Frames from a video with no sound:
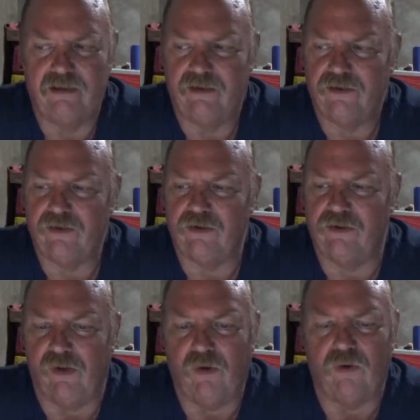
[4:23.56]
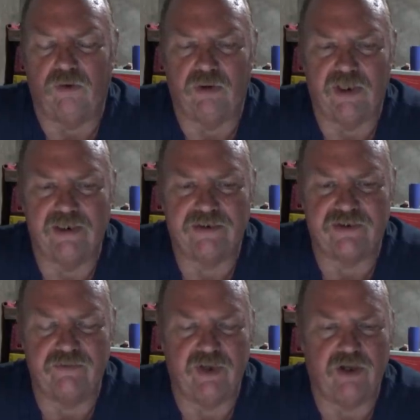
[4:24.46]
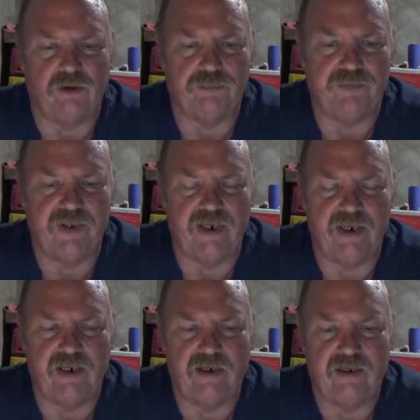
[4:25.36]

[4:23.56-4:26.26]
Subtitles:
her goal is to help the